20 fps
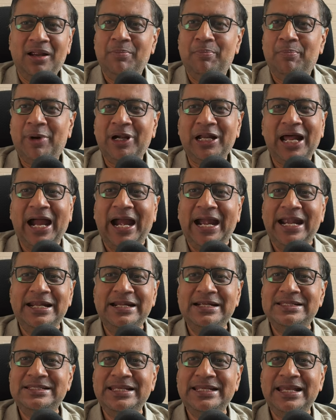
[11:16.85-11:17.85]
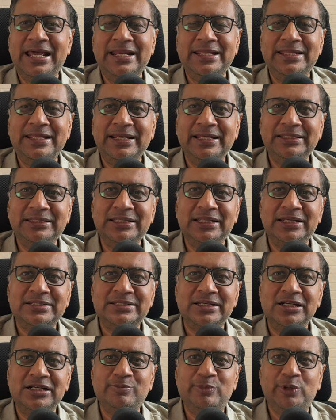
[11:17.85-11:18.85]
but I didn't see anything in the
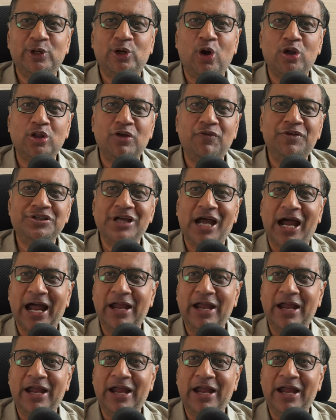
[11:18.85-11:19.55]
results because of which